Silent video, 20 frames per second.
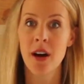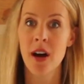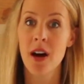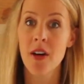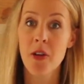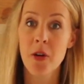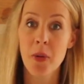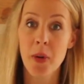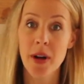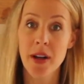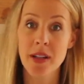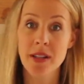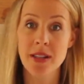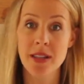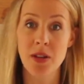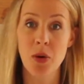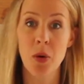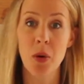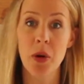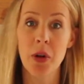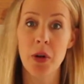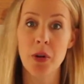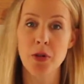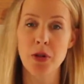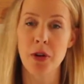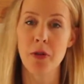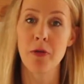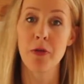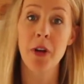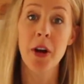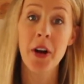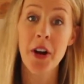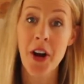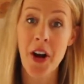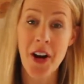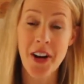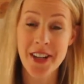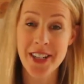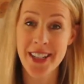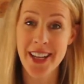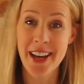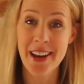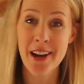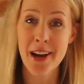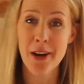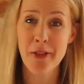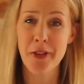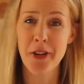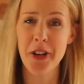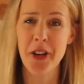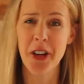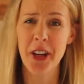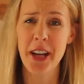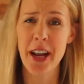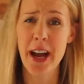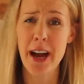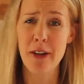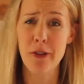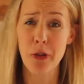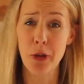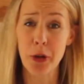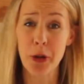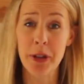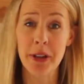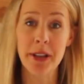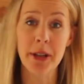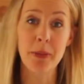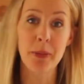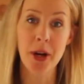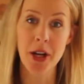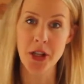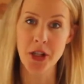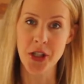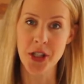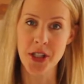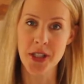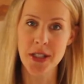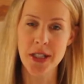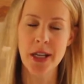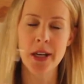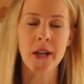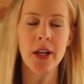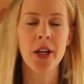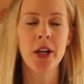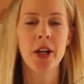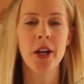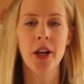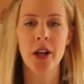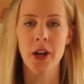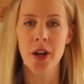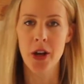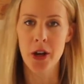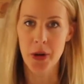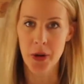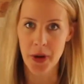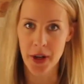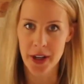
Otherwise, the oils are very hard to get off and you're gonna have oily brushes. No